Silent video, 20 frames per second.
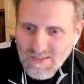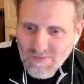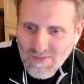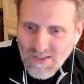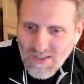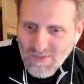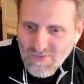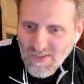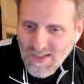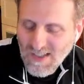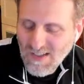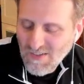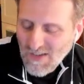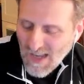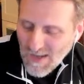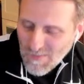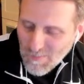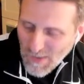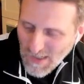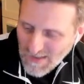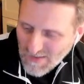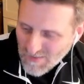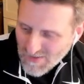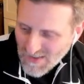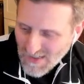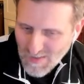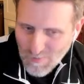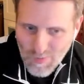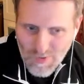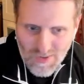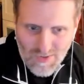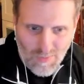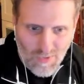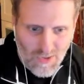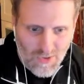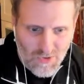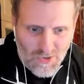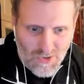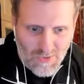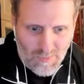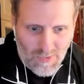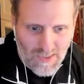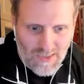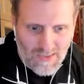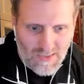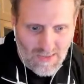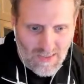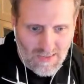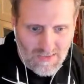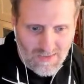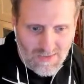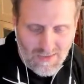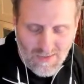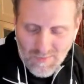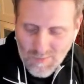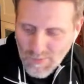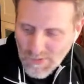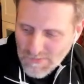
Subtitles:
If I might have said epistemology by accident, but